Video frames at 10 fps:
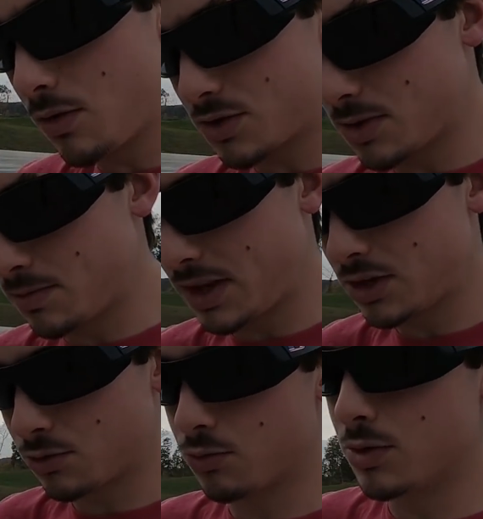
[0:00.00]
over some
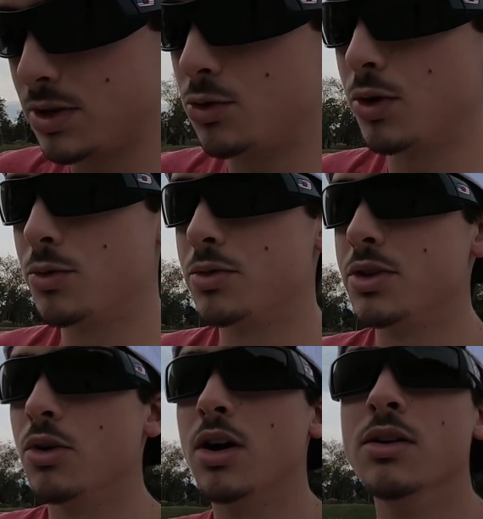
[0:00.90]
things really quick with
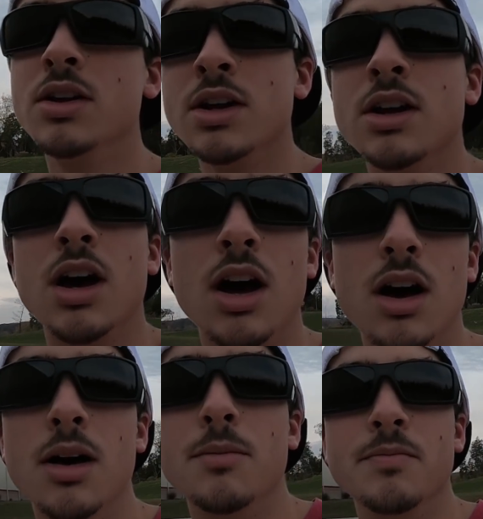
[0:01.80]
you all.
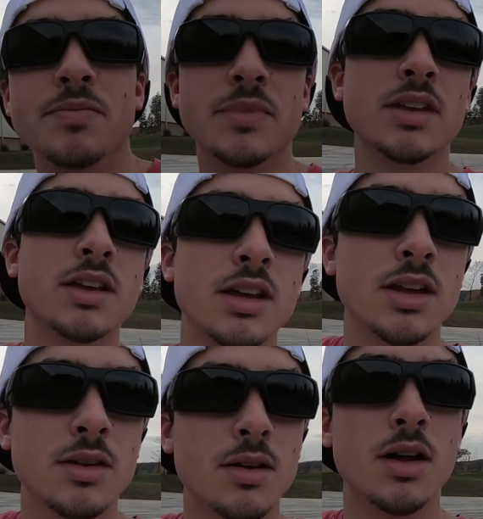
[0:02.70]
Um,
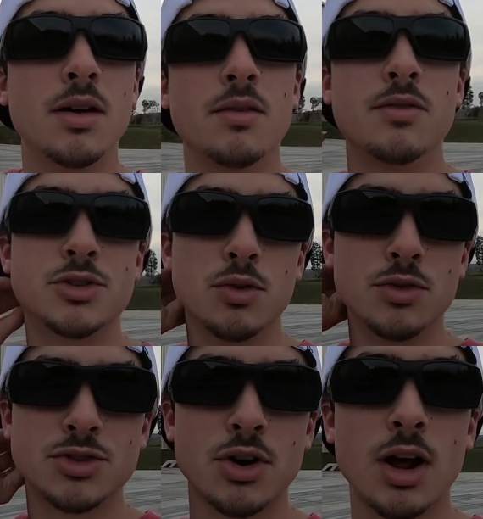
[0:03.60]
so
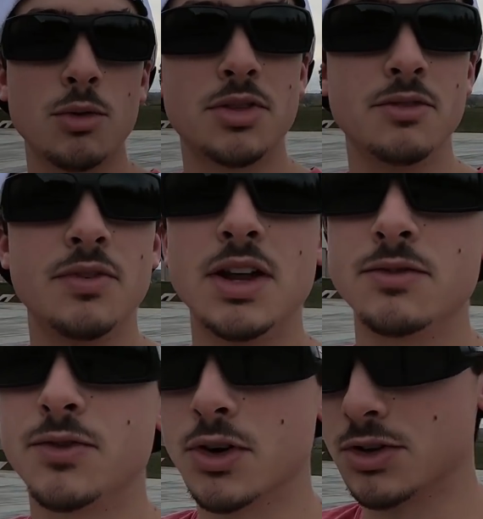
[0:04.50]
we'll start out with the event
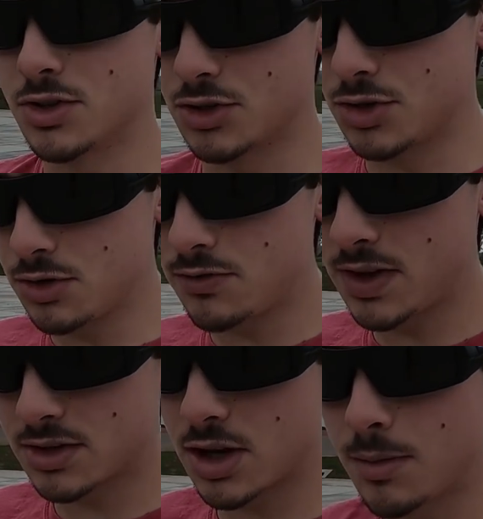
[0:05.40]
first. There's two
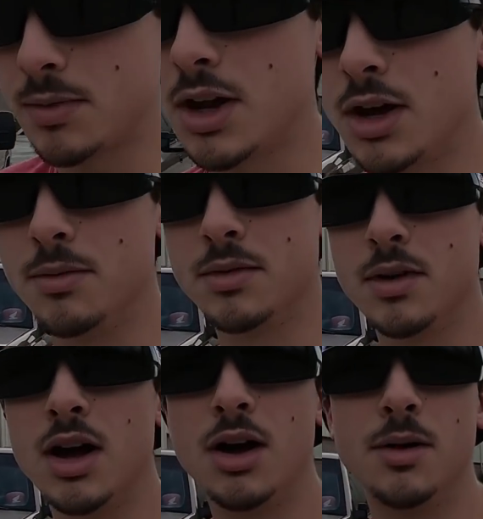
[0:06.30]
events coming up.
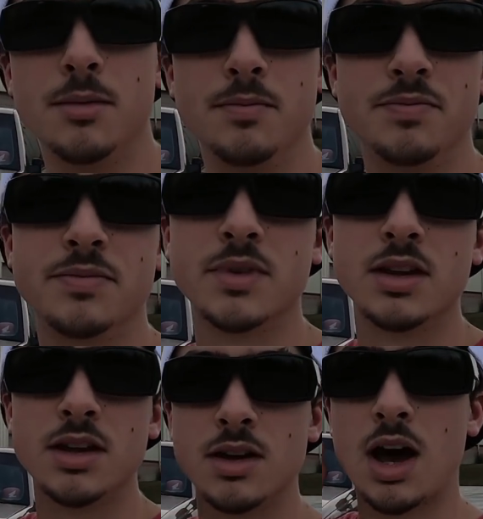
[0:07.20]
Um.
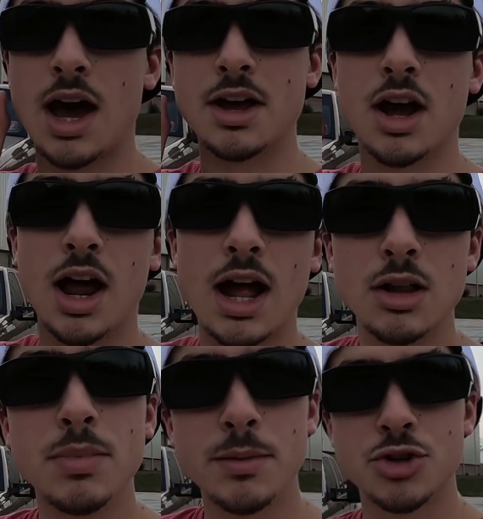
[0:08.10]
I got Alabama